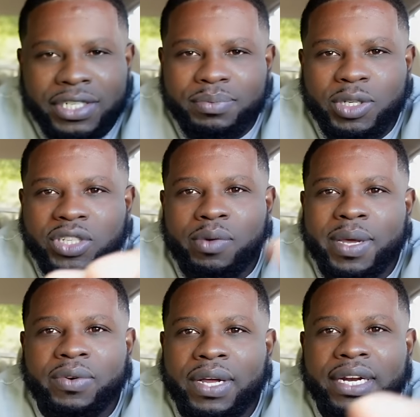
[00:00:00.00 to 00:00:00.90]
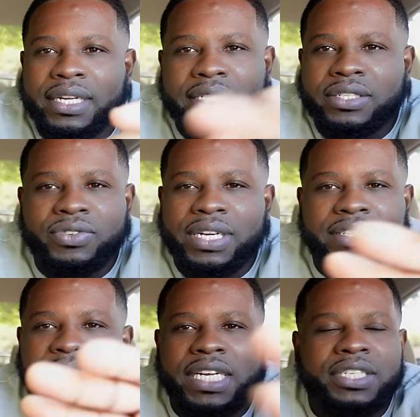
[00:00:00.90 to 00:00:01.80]
She must have make one next
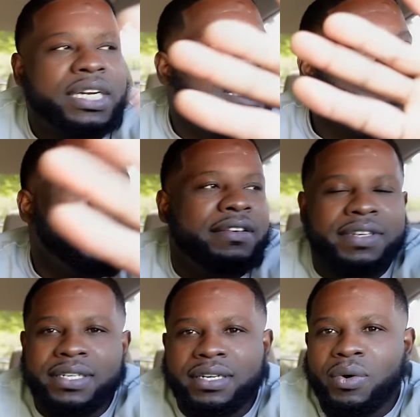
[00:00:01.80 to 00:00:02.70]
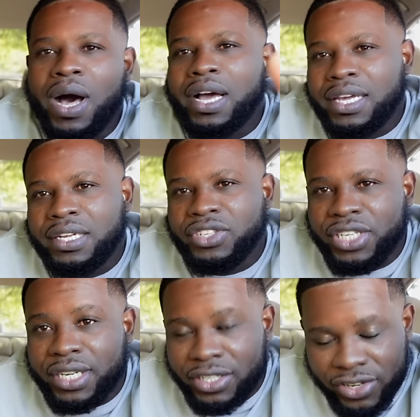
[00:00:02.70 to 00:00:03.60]
reservation or whatever. I walk in,
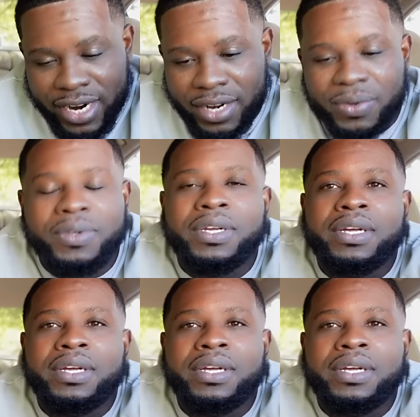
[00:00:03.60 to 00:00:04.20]
she not try though.